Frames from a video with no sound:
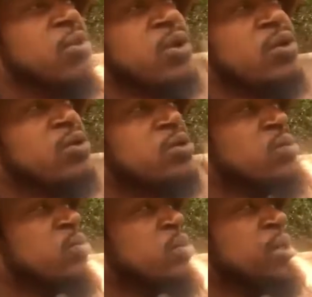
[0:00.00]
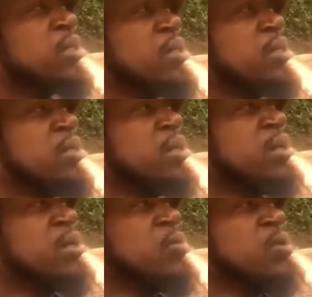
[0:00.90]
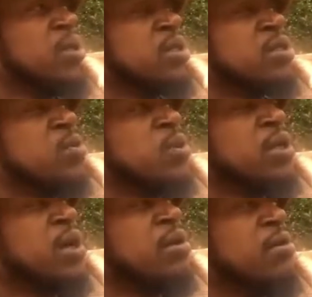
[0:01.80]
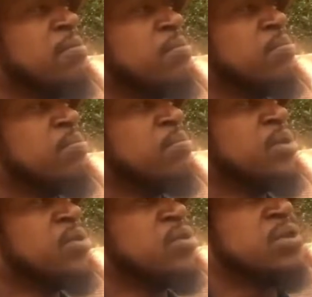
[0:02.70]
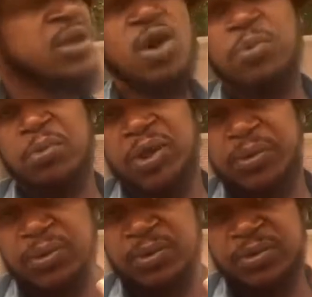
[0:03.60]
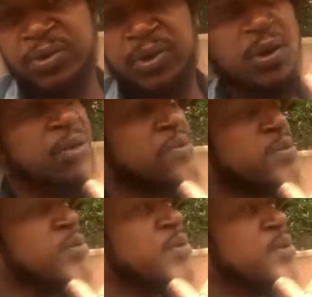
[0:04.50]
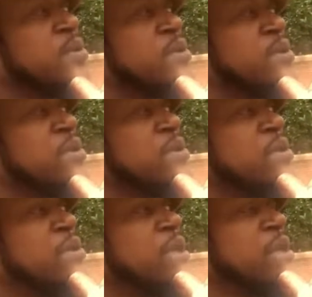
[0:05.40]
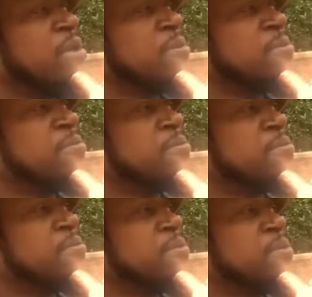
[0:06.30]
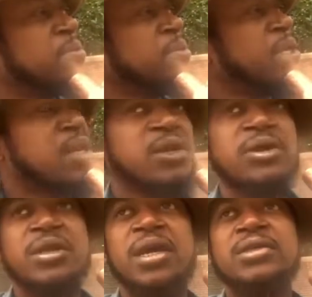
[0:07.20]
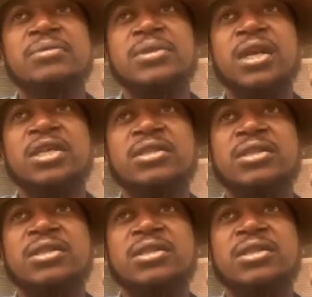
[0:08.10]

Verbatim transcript: And we all do, especially when you're someone that um, is used to helping people, you know. Um, you gotta learn that sometimes.